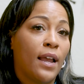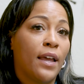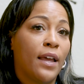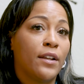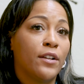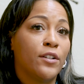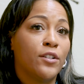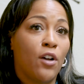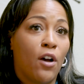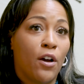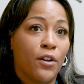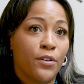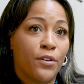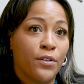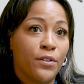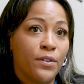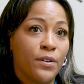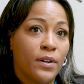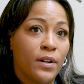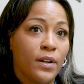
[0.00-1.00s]
I had a
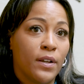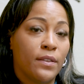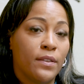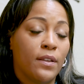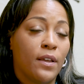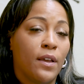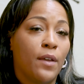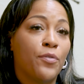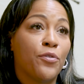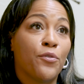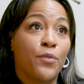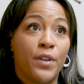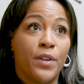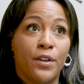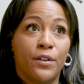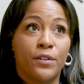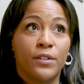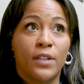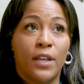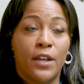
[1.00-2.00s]
daughter 3
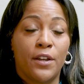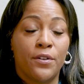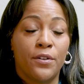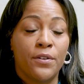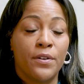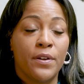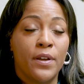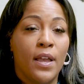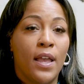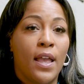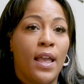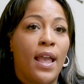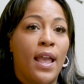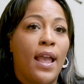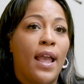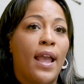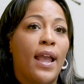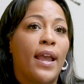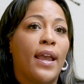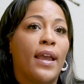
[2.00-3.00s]
years later,
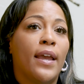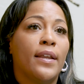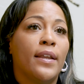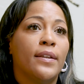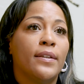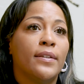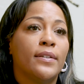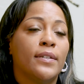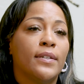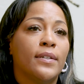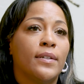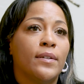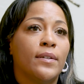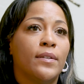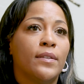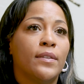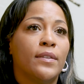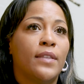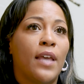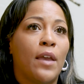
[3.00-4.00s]
and
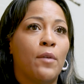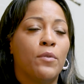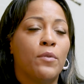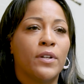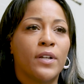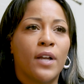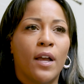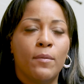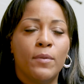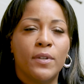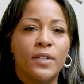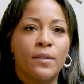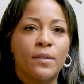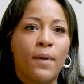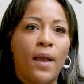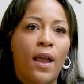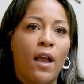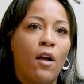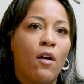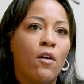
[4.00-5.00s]
they would come into
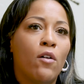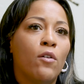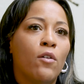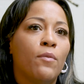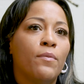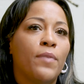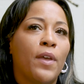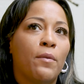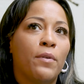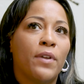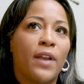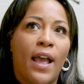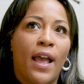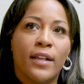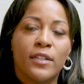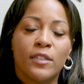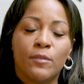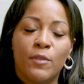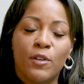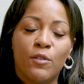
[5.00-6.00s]
my home, they would
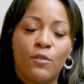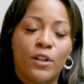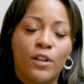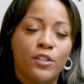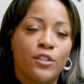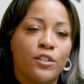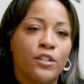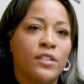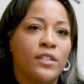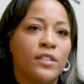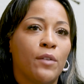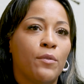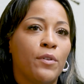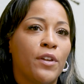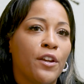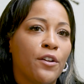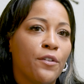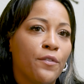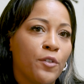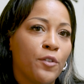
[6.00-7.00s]
ask me questions, they would
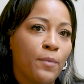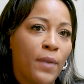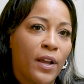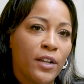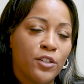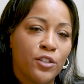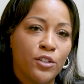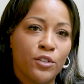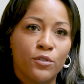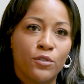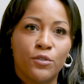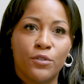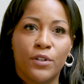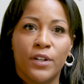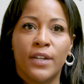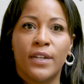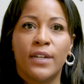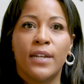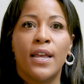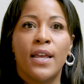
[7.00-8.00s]
interview my
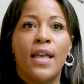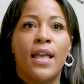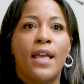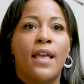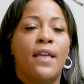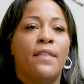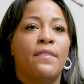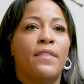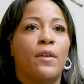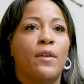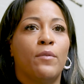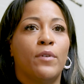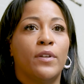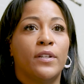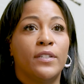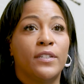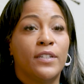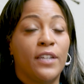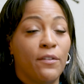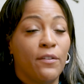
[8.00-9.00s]
children, they
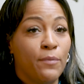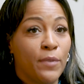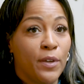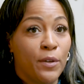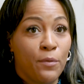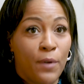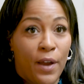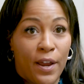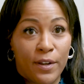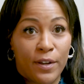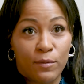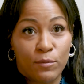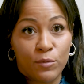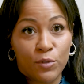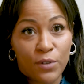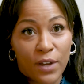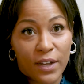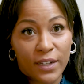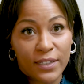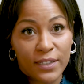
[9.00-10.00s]
would give me random
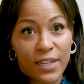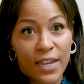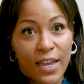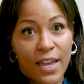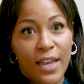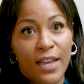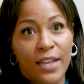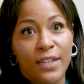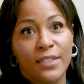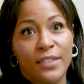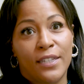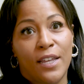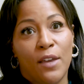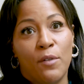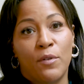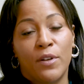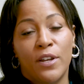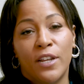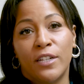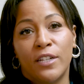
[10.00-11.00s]
drug tests, they
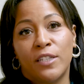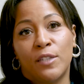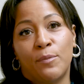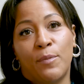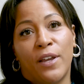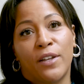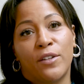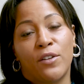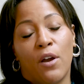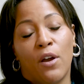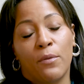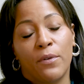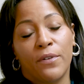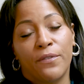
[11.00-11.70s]
would inspect our